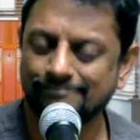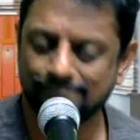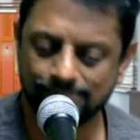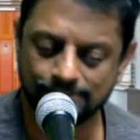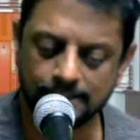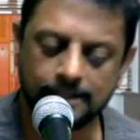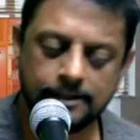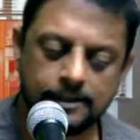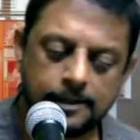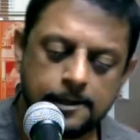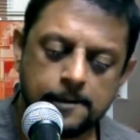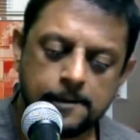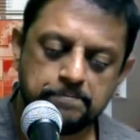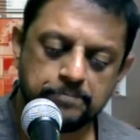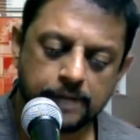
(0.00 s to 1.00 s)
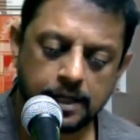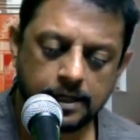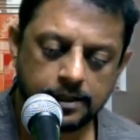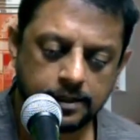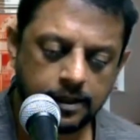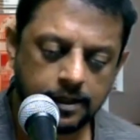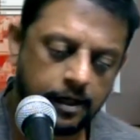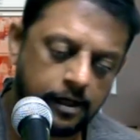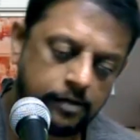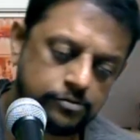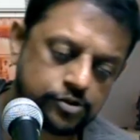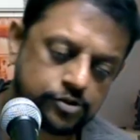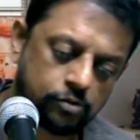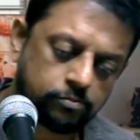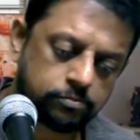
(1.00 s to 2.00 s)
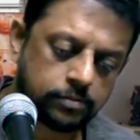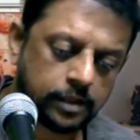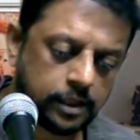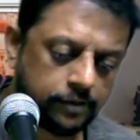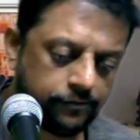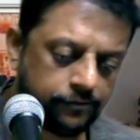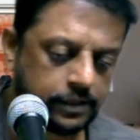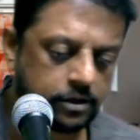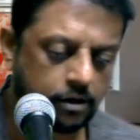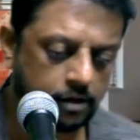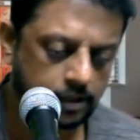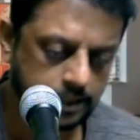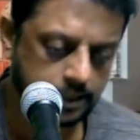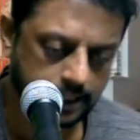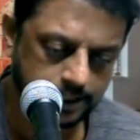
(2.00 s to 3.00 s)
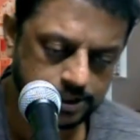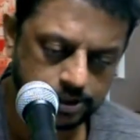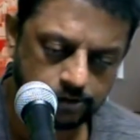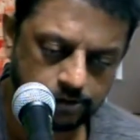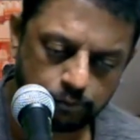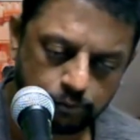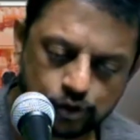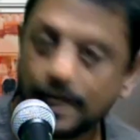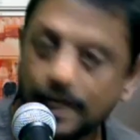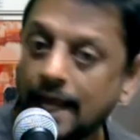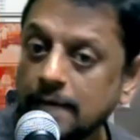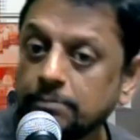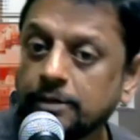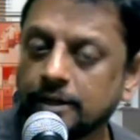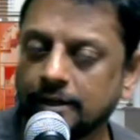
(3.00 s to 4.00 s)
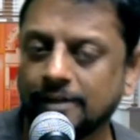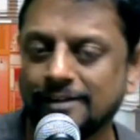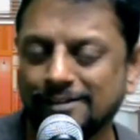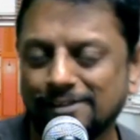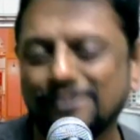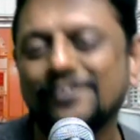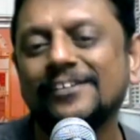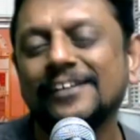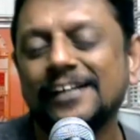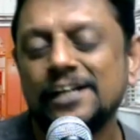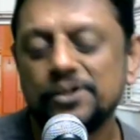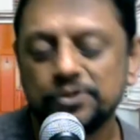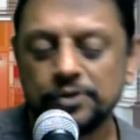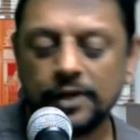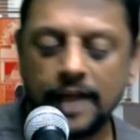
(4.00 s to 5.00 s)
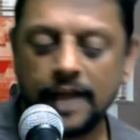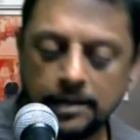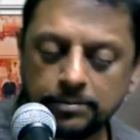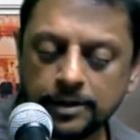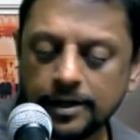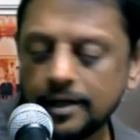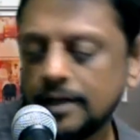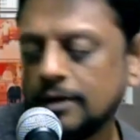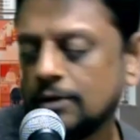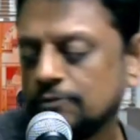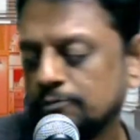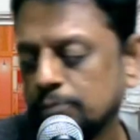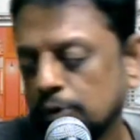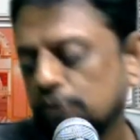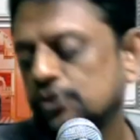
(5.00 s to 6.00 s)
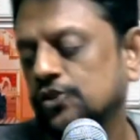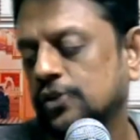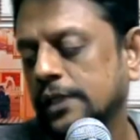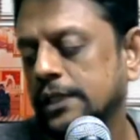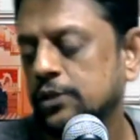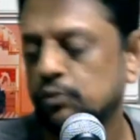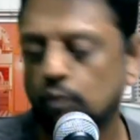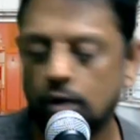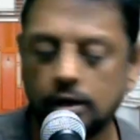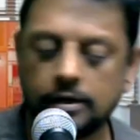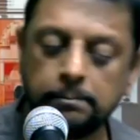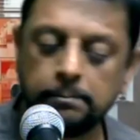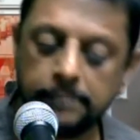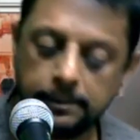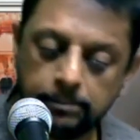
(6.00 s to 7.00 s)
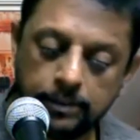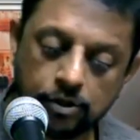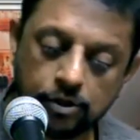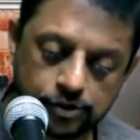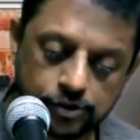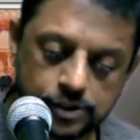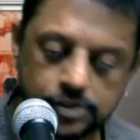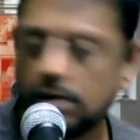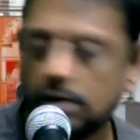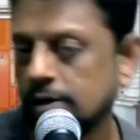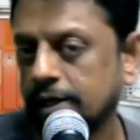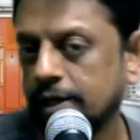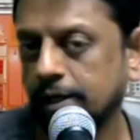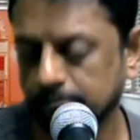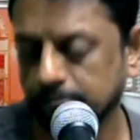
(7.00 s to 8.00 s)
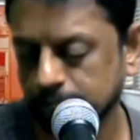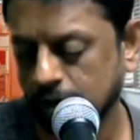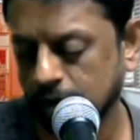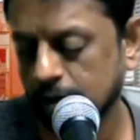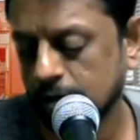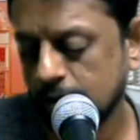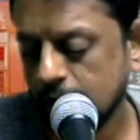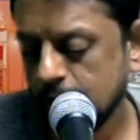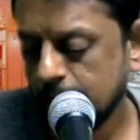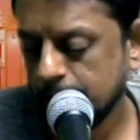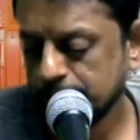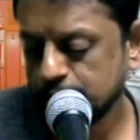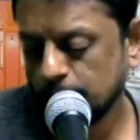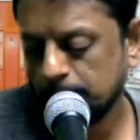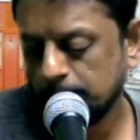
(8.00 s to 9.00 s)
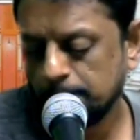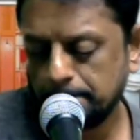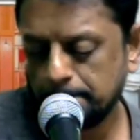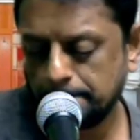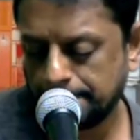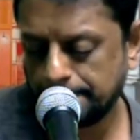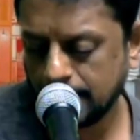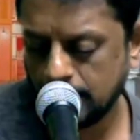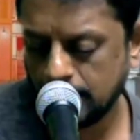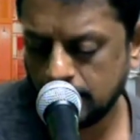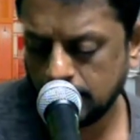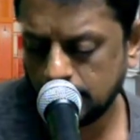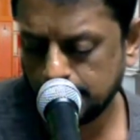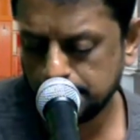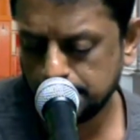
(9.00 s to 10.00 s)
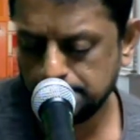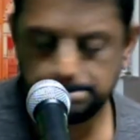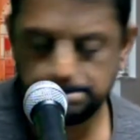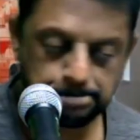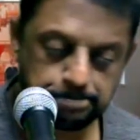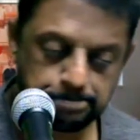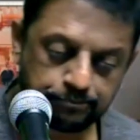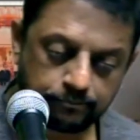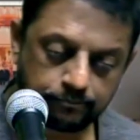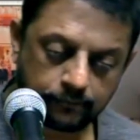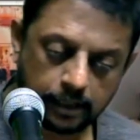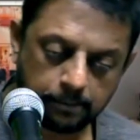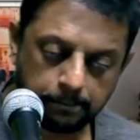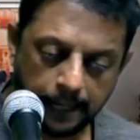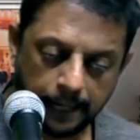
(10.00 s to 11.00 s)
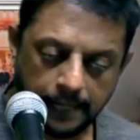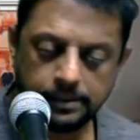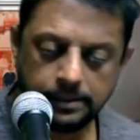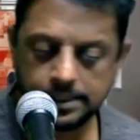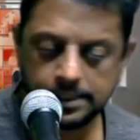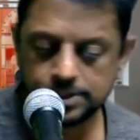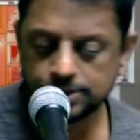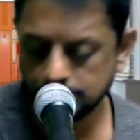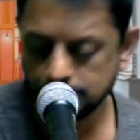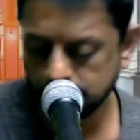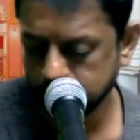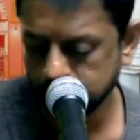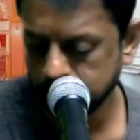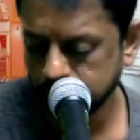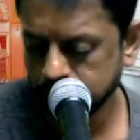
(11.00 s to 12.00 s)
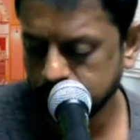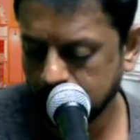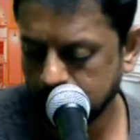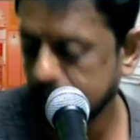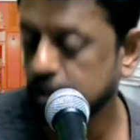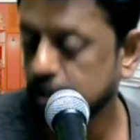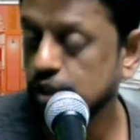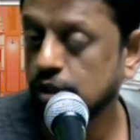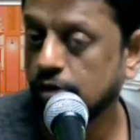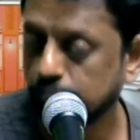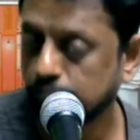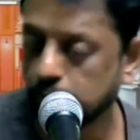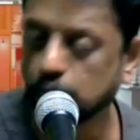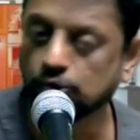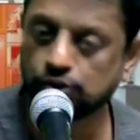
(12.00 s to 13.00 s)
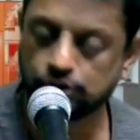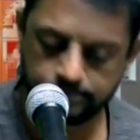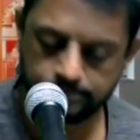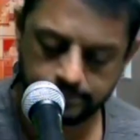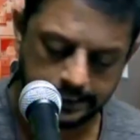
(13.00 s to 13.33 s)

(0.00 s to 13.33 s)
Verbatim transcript: Okay, uh, so we call collection of books a library. You know? So a library of books is what biblios is already. Okay, so um, Bible is the collection of books.